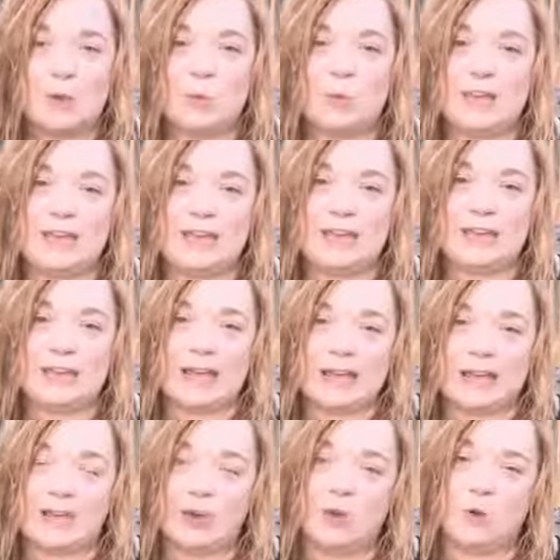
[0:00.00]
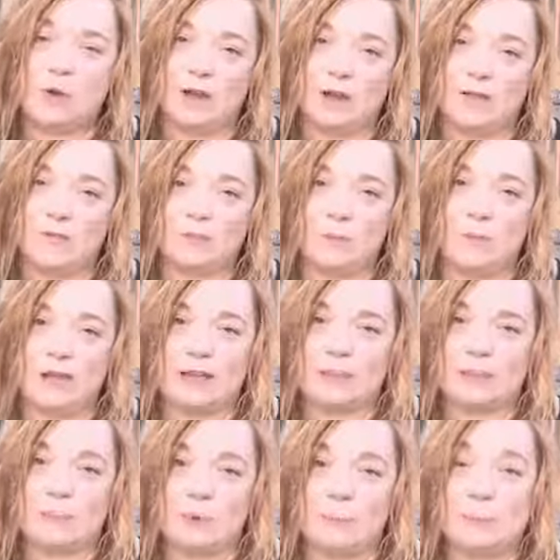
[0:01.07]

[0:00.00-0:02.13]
we let go of because we're